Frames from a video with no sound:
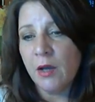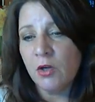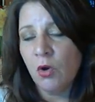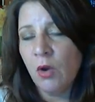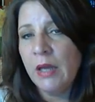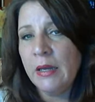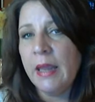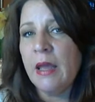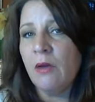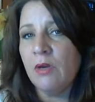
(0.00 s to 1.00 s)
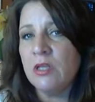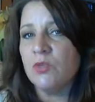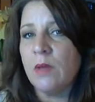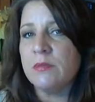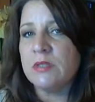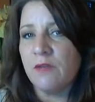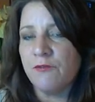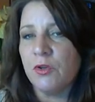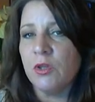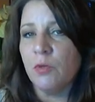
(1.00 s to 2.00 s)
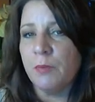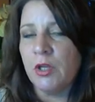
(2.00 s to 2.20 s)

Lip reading: go ahead and hang out on his website for a little bit.